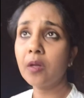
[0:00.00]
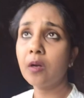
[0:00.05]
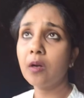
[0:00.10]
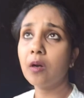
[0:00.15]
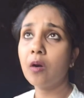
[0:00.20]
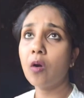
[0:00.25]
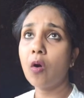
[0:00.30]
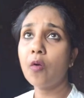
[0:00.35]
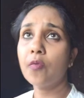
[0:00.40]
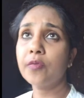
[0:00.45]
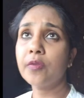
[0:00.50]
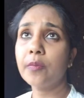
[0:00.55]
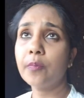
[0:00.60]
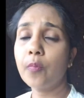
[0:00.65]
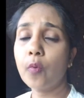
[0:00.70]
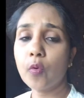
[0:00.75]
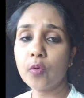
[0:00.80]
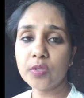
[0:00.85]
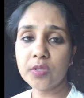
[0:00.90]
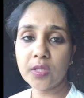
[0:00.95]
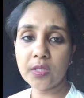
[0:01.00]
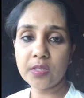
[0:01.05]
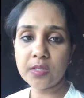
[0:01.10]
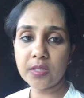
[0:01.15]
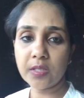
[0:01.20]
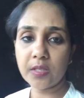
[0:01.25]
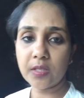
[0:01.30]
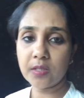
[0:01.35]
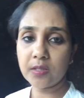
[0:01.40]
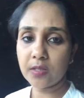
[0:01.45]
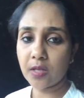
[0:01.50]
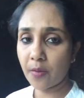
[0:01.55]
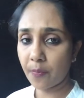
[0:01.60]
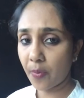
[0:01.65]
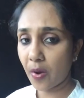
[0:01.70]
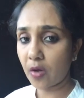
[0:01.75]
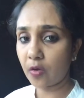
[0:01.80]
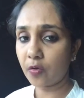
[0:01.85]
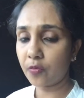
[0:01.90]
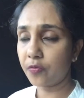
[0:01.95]
of the post that says a
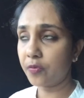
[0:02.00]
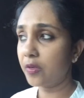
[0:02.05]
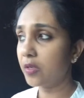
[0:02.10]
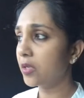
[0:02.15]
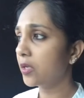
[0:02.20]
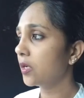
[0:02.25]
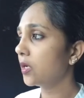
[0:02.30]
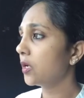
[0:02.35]
part of it.